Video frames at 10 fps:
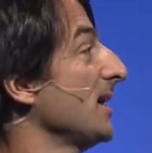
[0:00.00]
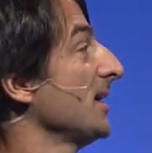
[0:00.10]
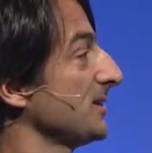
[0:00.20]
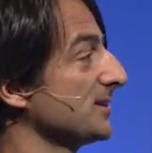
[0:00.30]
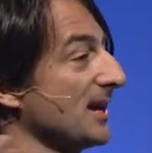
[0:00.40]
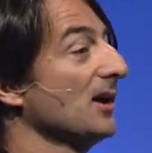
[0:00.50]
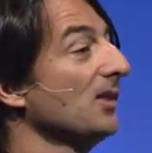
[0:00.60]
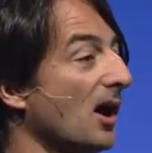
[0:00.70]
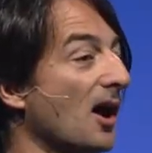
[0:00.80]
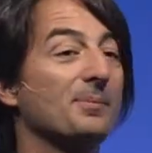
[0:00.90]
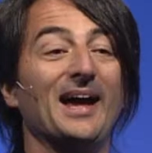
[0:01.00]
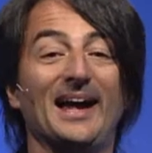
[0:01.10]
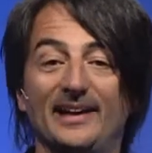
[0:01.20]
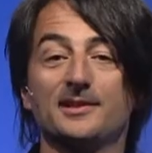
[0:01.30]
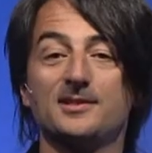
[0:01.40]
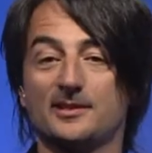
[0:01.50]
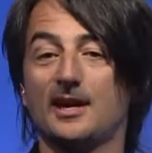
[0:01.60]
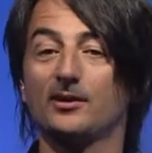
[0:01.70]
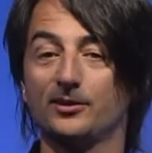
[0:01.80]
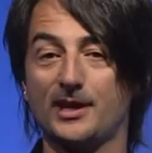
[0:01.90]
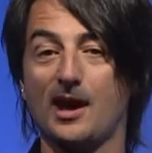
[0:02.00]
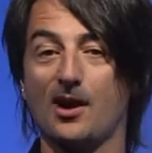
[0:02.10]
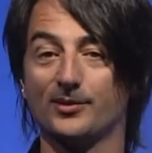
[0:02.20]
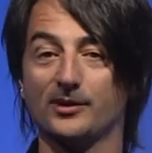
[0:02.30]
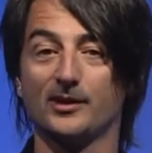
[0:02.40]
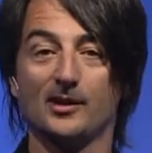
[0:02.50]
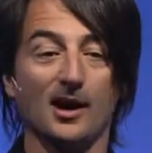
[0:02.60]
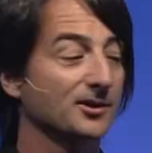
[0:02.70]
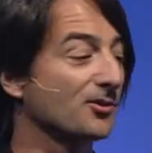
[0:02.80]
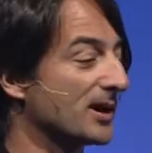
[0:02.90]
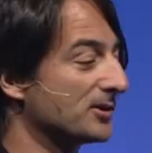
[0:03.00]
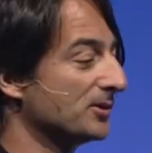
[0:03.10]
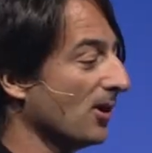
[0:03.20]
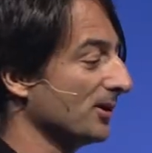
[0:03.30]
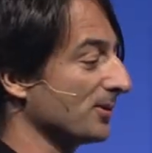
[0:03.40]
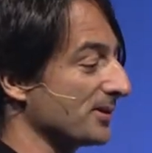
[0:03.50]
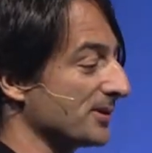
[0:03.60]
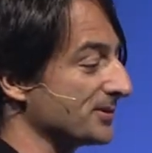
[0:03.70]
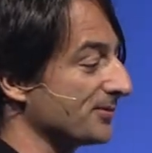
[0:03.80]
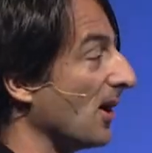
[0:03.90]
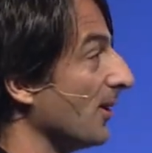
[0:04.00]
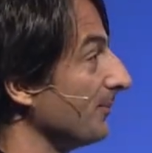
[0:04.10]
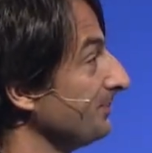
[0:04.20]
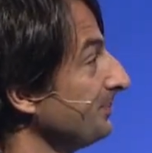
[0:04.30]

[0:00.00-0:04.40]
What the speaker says: scale up and scale down on great new hardware this fall.